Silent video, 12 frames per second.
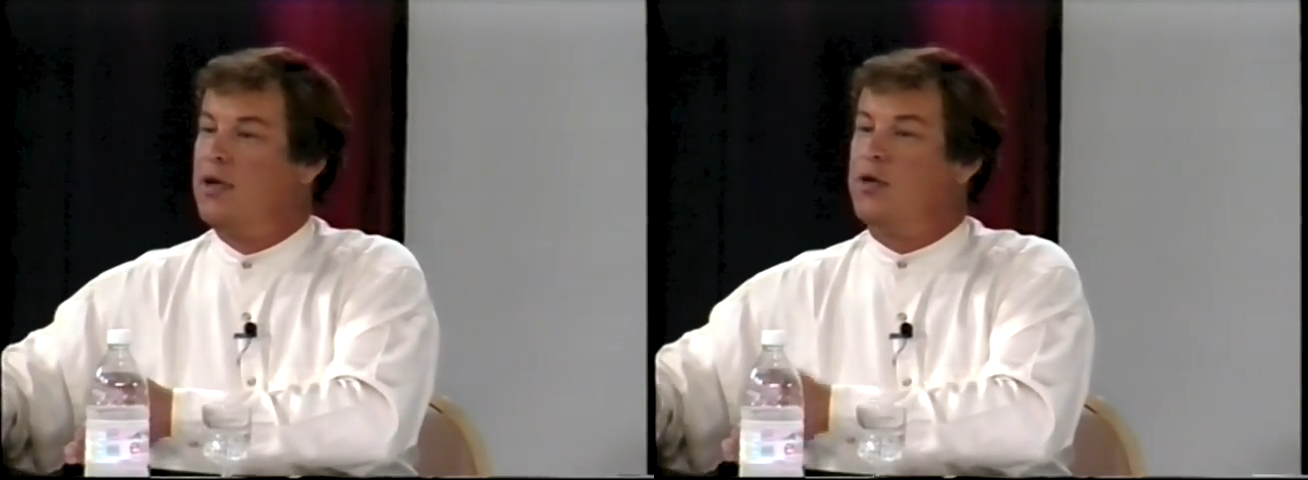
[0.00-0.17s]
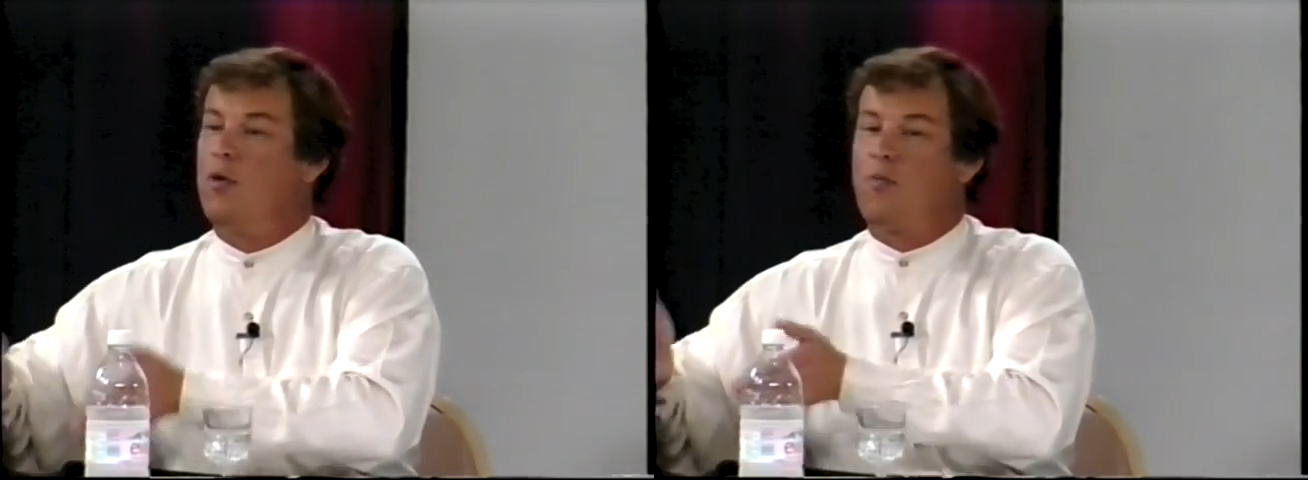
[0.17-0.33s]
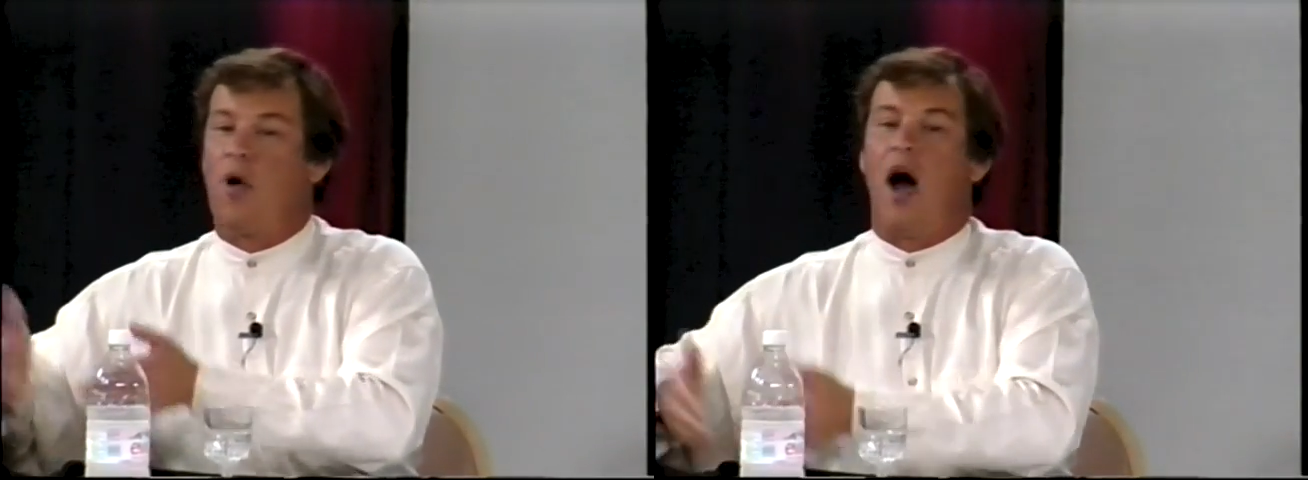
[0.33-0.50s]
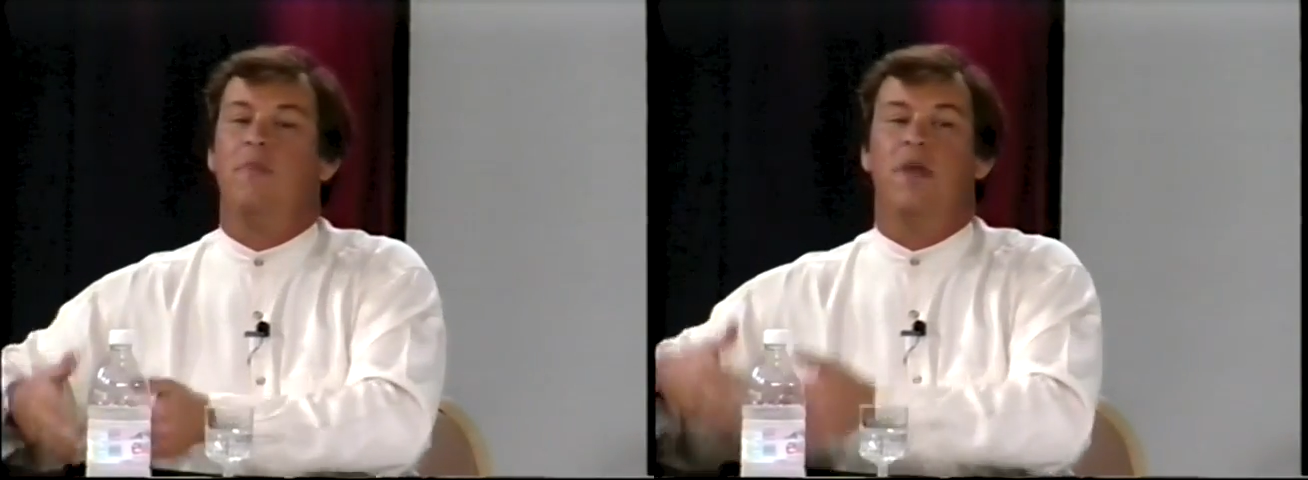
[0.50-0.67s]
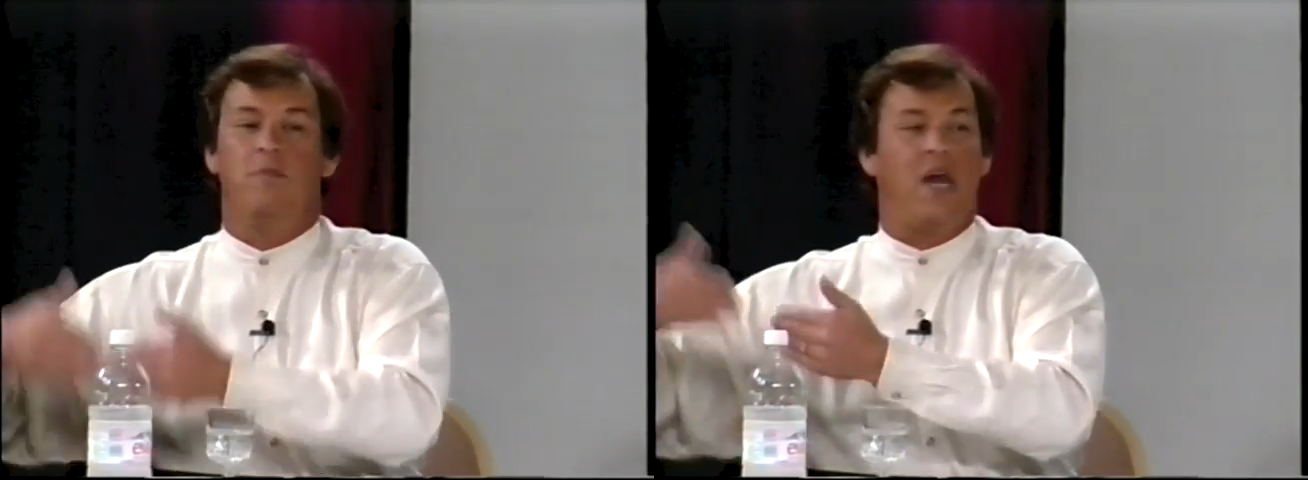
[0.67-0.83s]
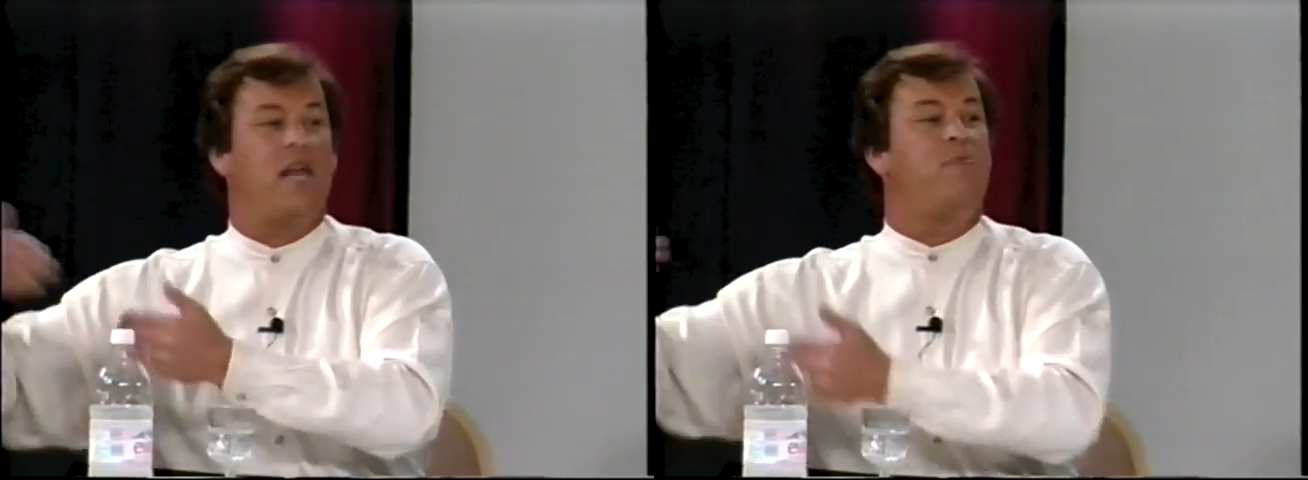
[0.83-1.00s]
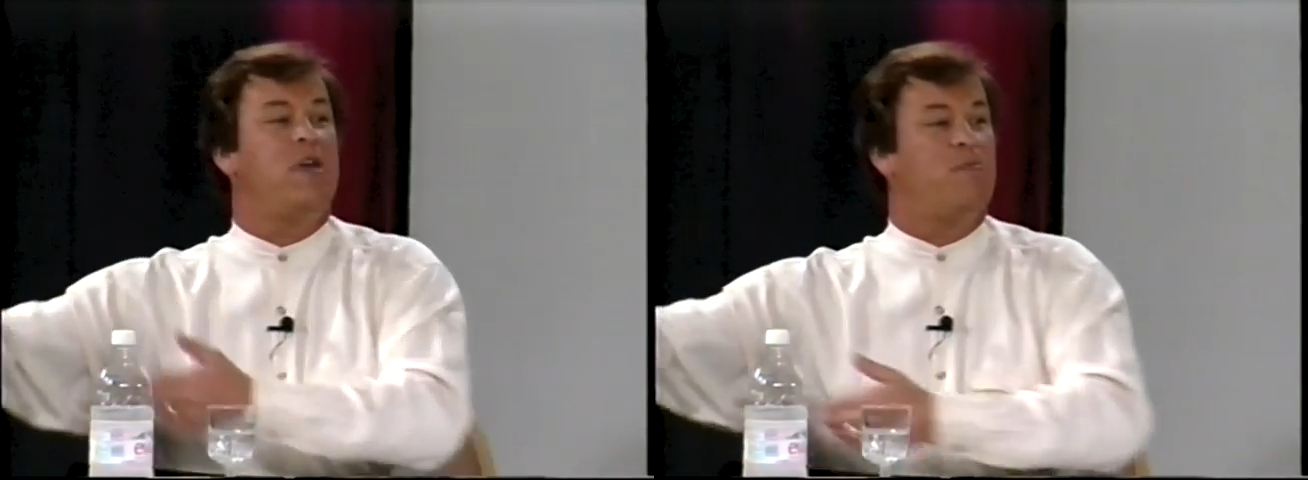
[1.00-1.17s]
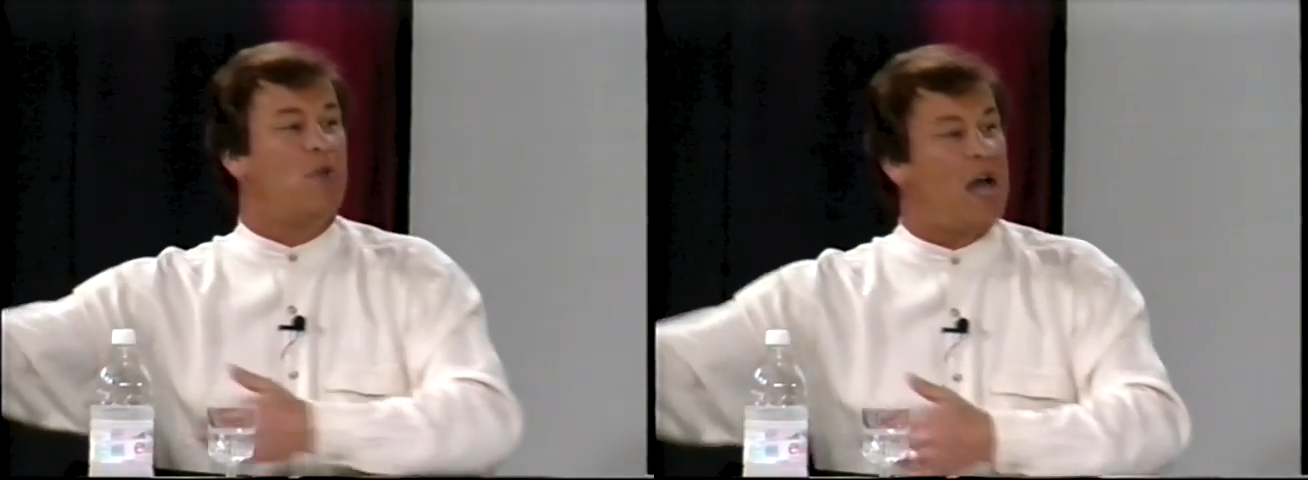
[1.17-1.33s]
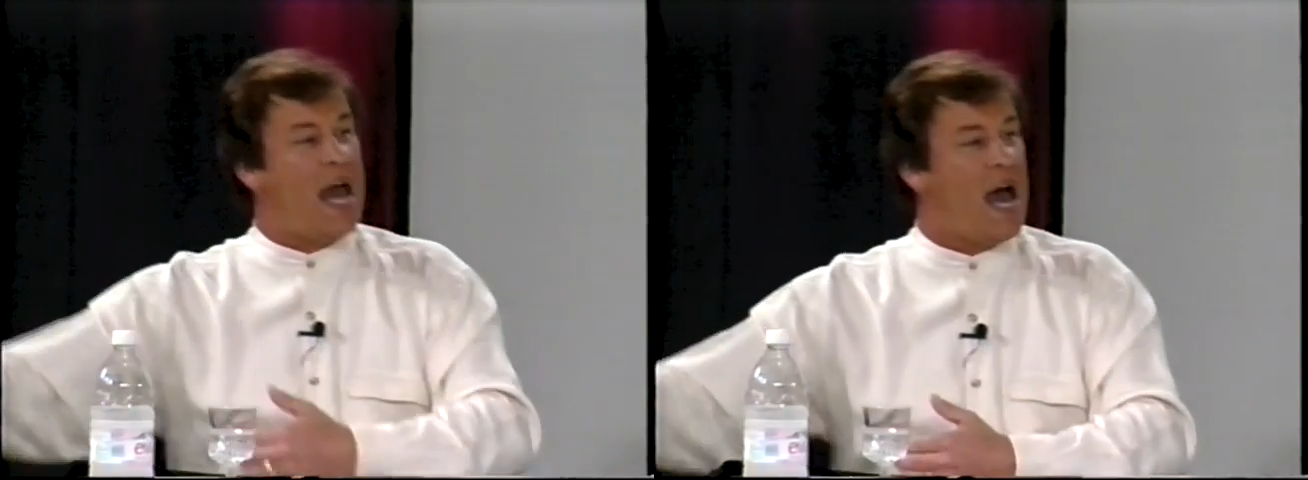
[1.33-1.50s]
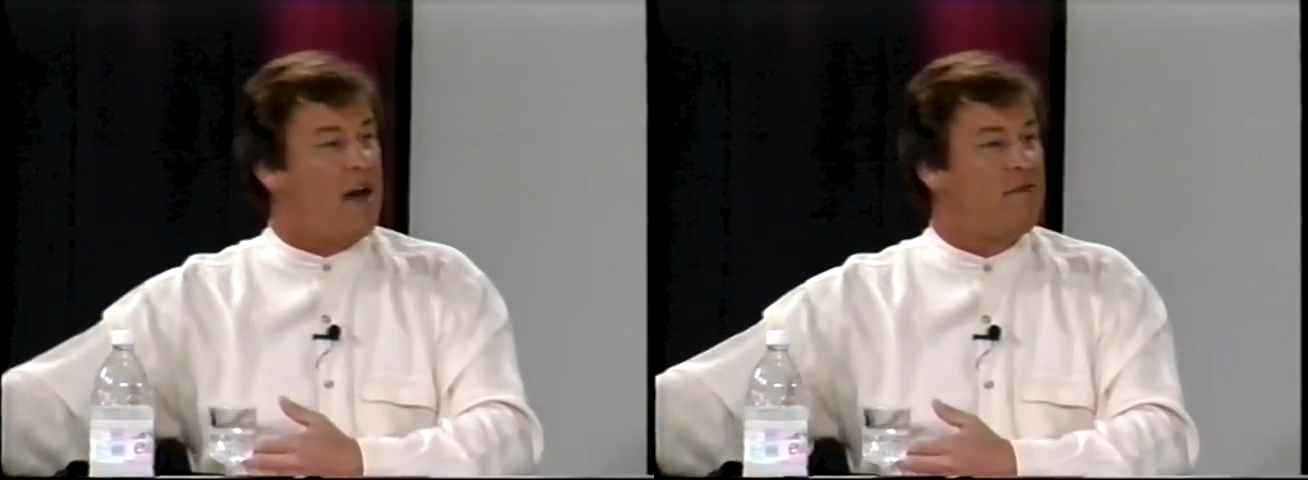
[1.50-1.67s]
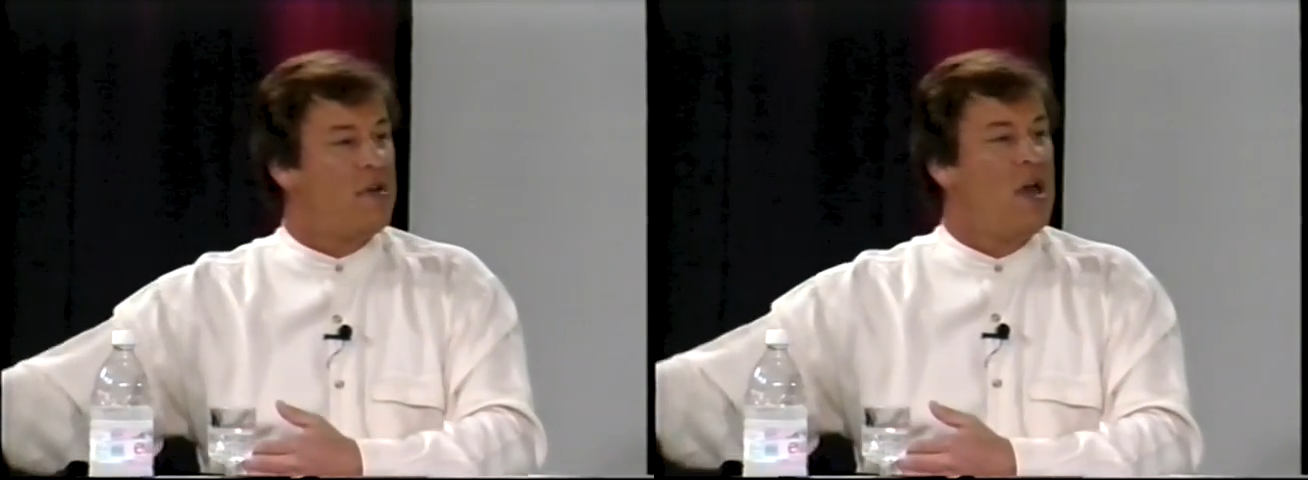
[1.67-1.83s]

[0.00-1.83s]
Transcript: to a problem that many people have.